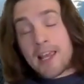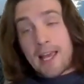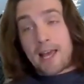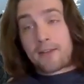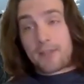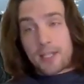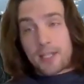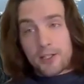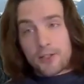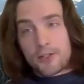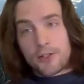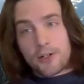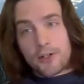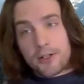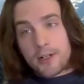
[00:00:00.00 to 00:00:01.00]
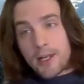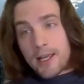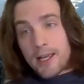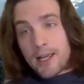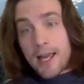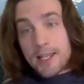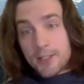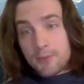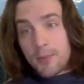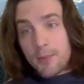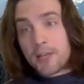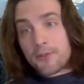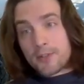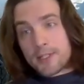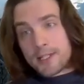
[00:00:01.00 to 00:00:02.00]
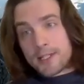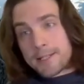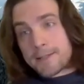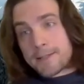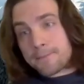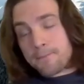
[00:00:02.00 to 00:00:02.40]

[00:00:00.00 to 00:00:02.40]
have integer S matrices?